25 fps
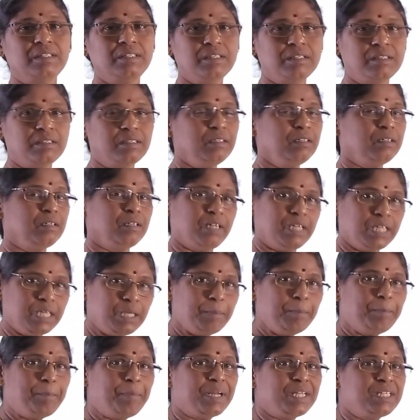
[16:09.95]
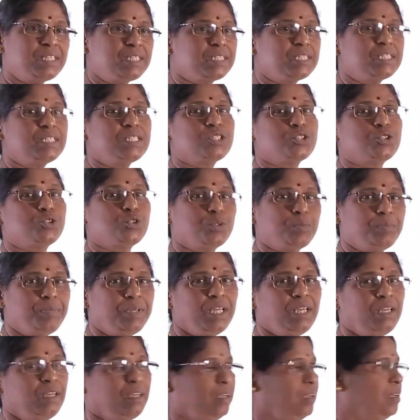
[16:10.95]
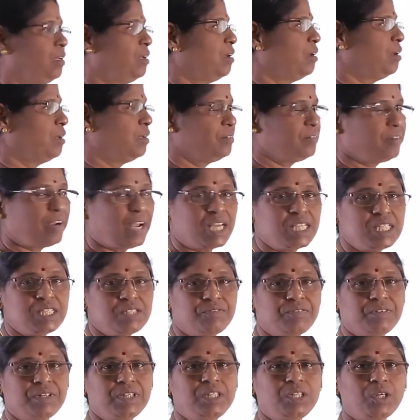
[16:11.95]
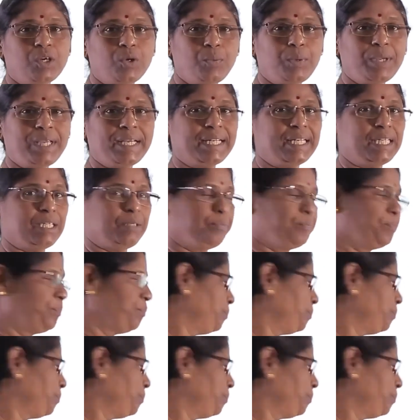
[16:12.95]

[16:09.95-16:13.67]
The impulses should be transferred quickly.